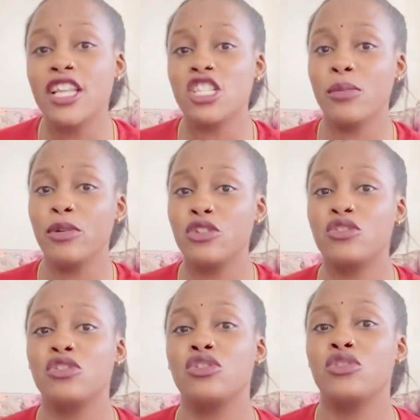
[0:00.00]
So people
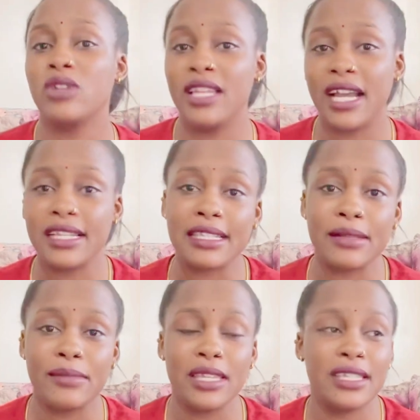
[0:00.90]
usually ask
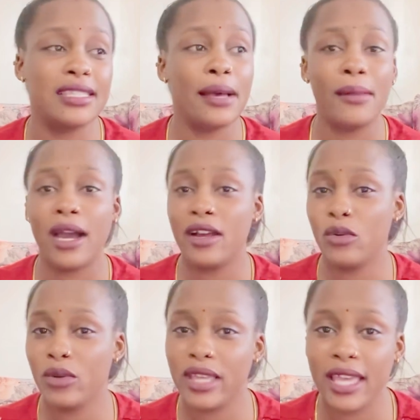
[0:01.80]
me, some are
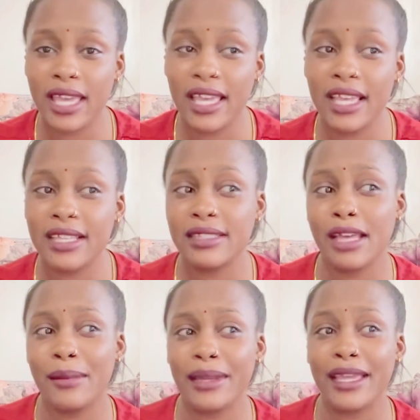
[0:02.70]
okay,
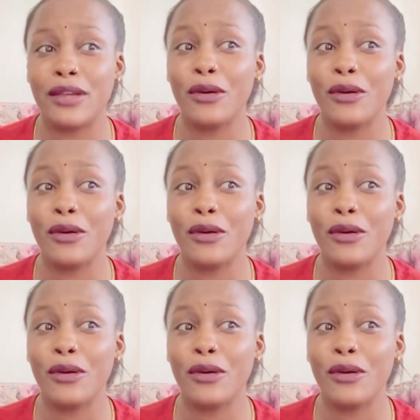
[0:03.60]
some are like,